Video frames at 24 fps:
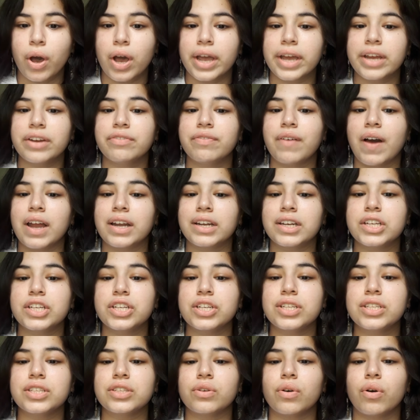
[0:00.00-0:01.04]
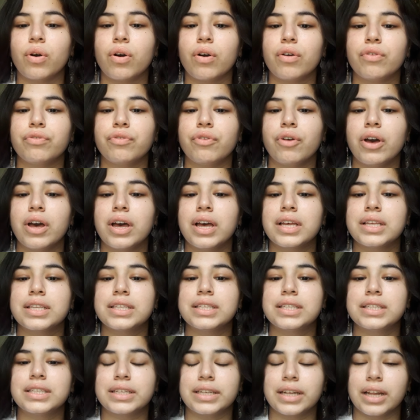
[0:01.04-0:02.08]
Advantages of
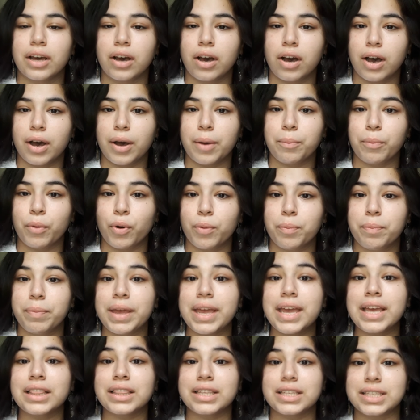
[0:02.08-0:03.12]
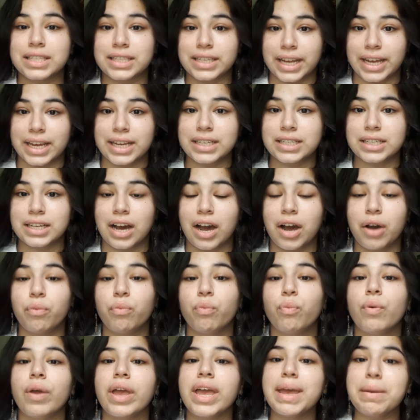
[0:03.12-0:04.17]
obeying the state are
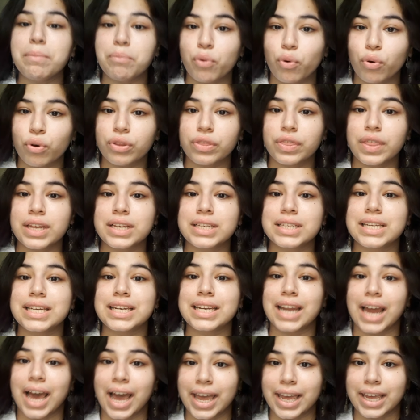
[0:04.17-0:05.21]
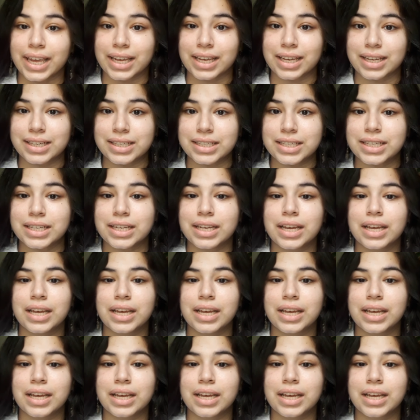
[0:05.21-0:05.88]
way more than denying it.